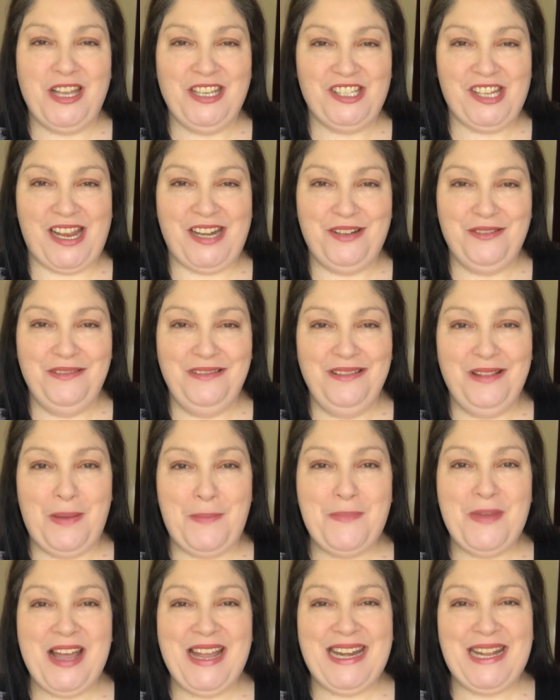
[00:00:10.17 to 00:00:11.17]
channel.
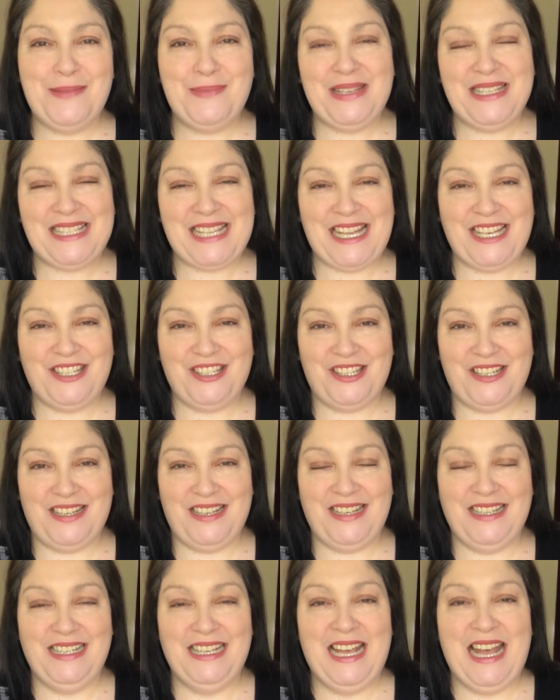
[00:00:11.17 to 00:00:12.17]
My name is
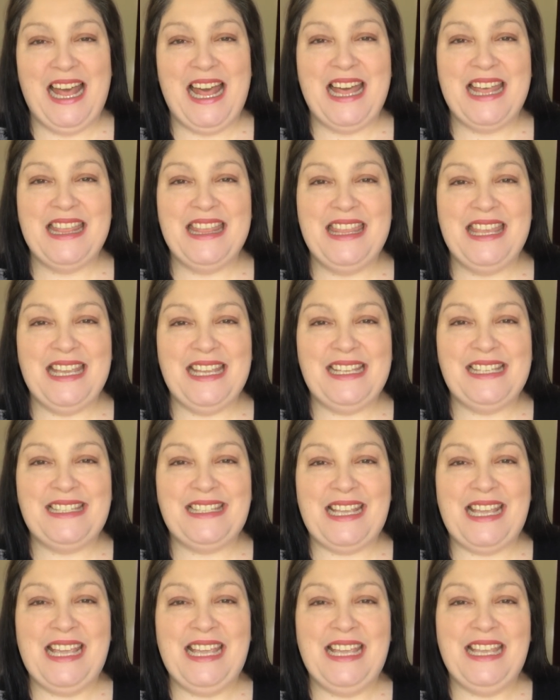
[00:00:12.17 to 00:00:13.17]
Angela.
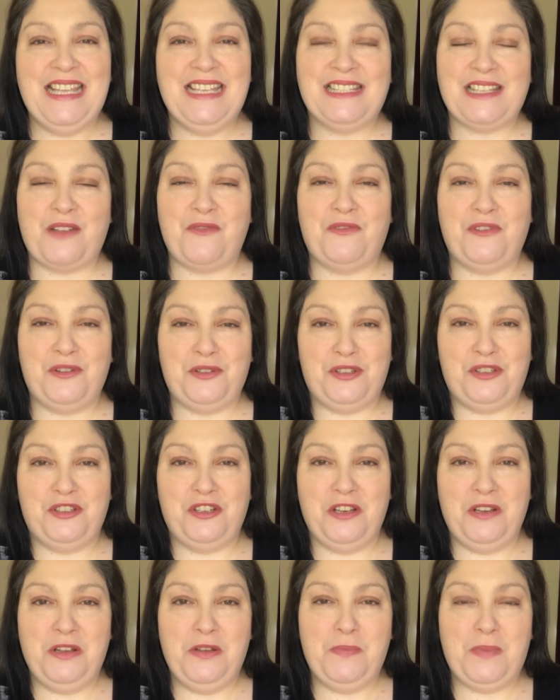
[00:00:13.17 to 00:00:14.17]
This is
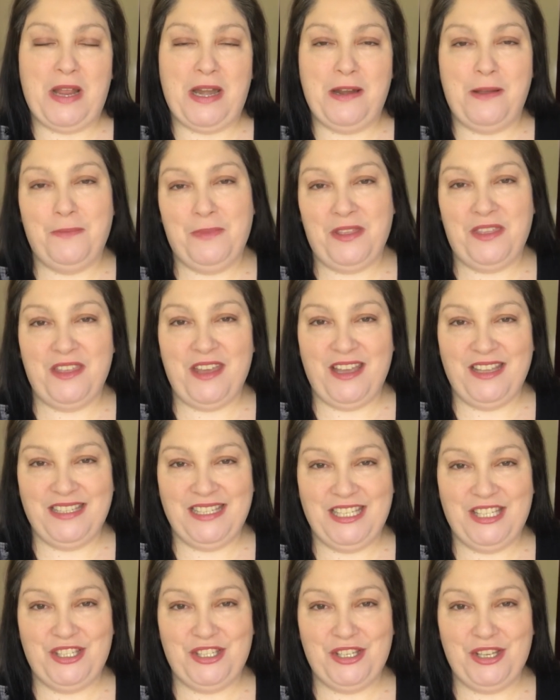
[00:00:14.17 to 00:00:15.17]
Flosstube number
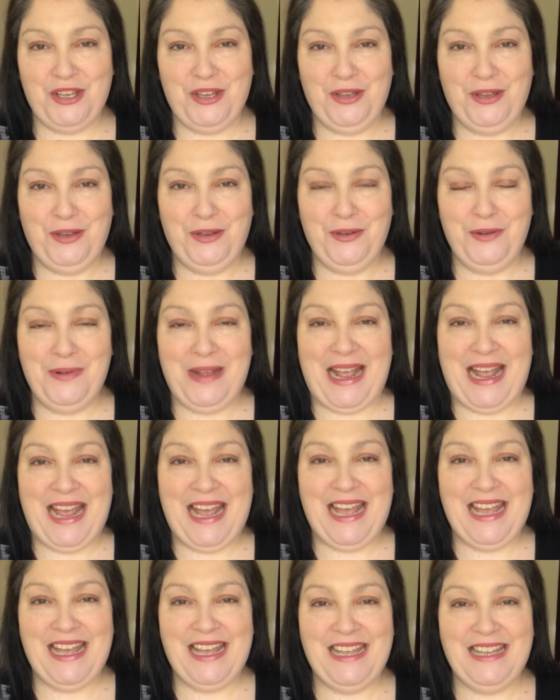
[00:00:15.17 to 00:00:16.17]
32
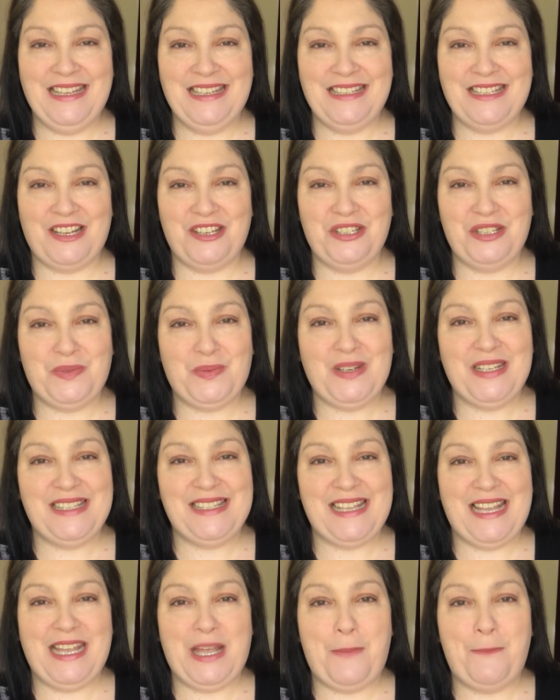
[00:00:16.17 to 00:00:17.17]
and I just want to
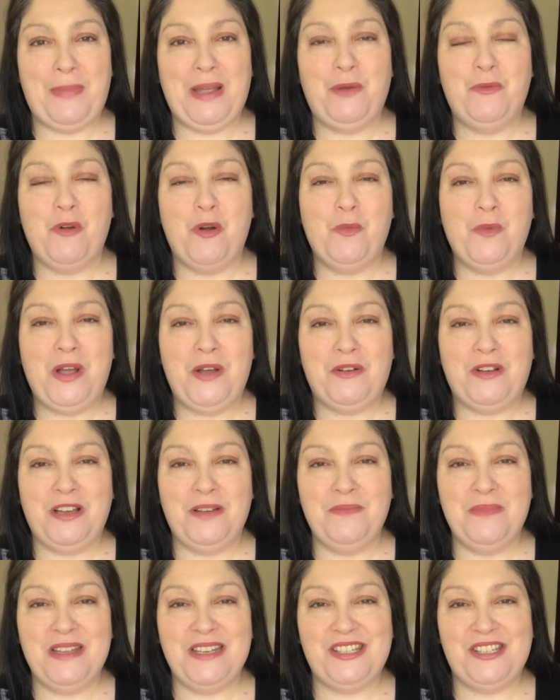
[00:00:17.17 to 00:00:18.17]
say a big warm
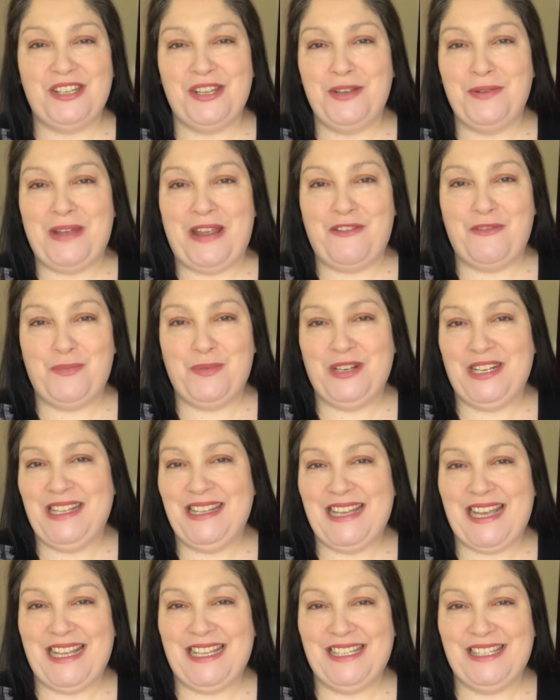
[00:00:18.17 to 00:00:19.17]
welcome to everybody
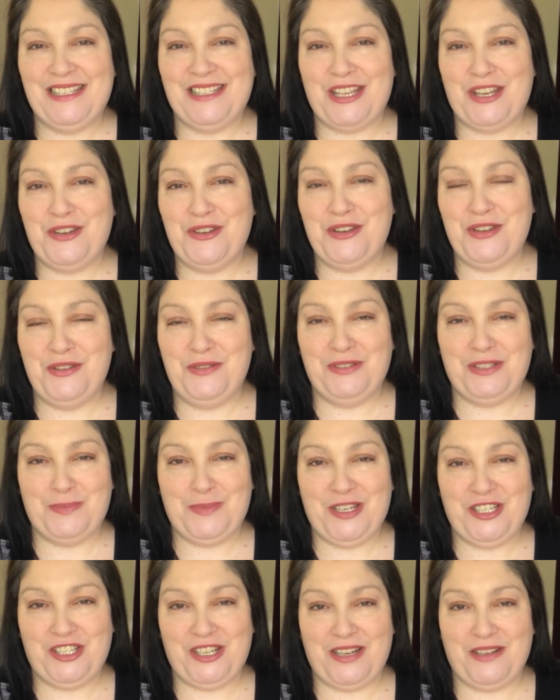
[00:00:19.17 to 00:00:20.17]
that is new to
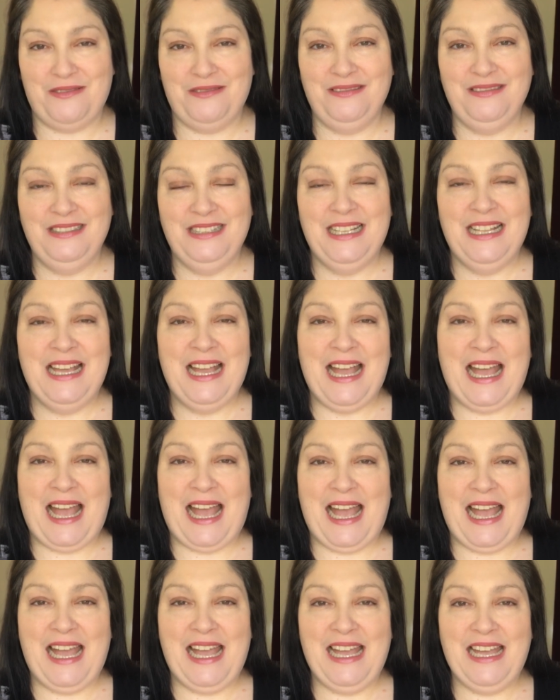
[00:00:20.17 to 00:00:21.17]
my channel
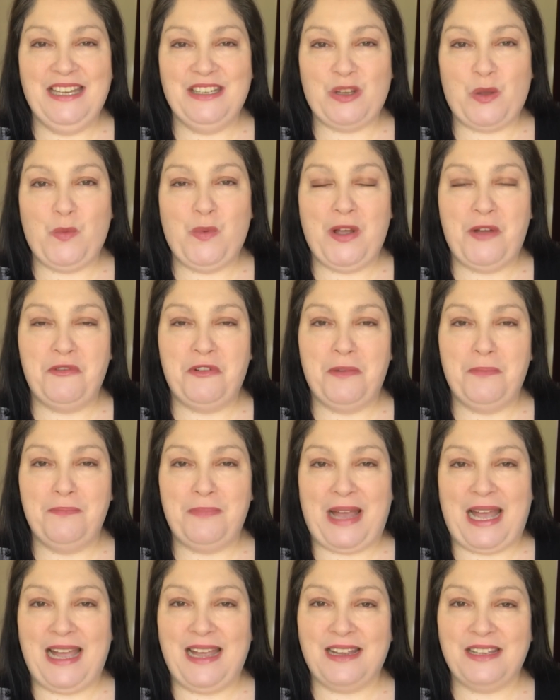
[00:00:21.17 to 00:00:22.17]
and welcome
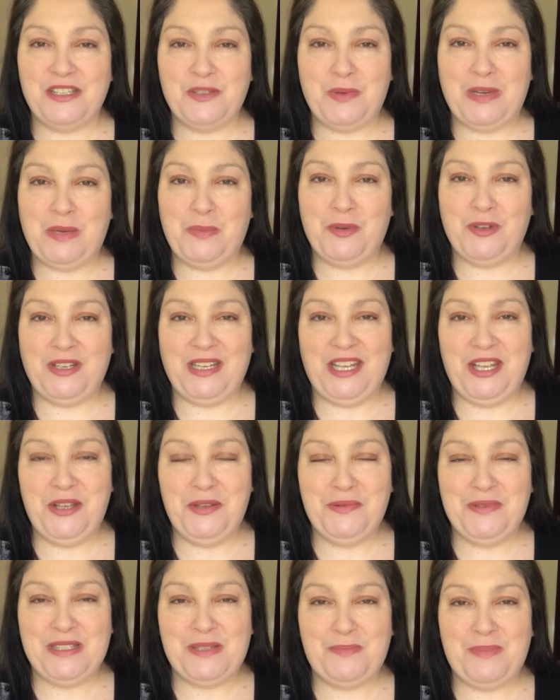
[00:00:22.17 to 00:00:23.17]
back to anybody
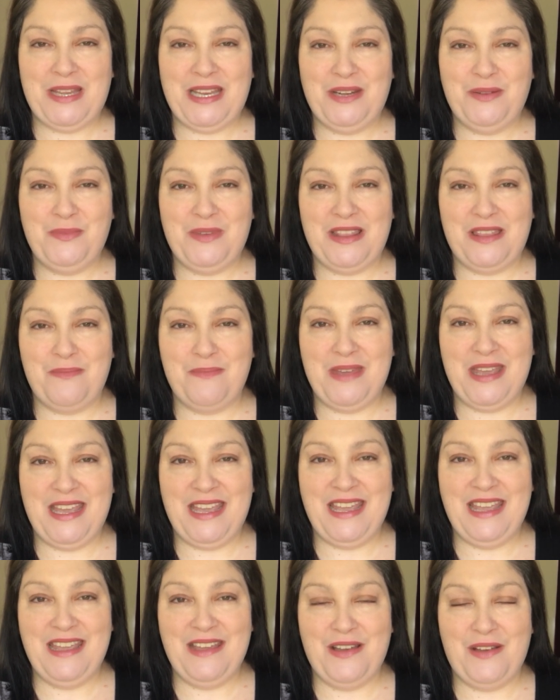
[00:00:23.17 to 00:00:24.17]
who has been with
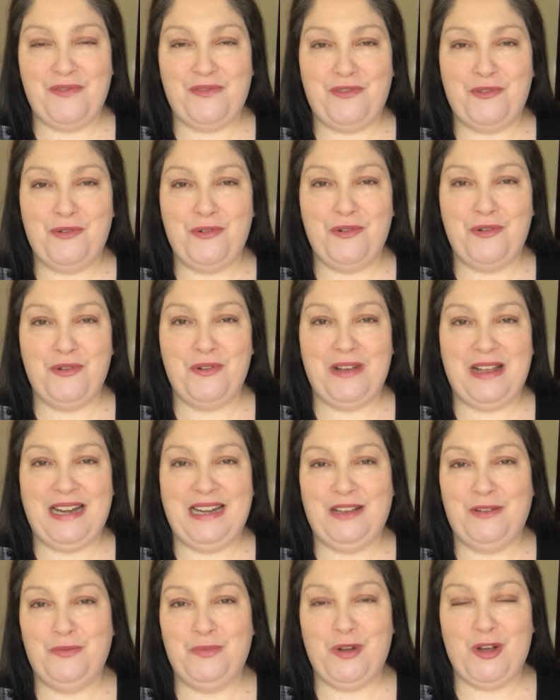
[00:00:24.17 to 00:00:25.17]
me for a
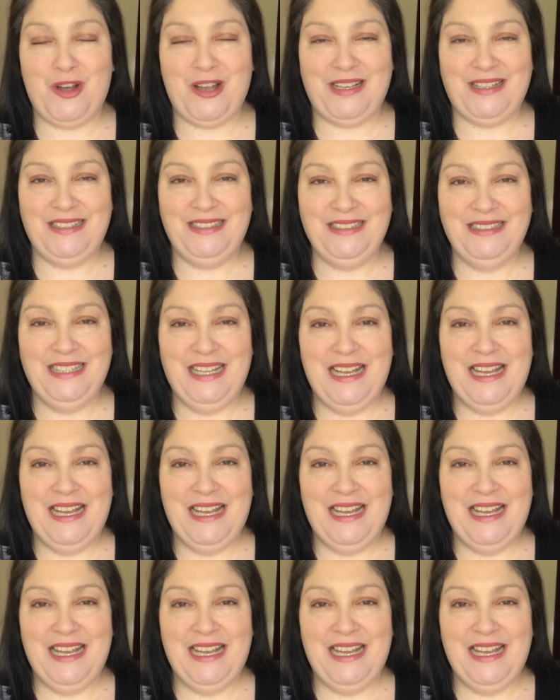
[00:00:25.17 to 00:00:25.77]
little while.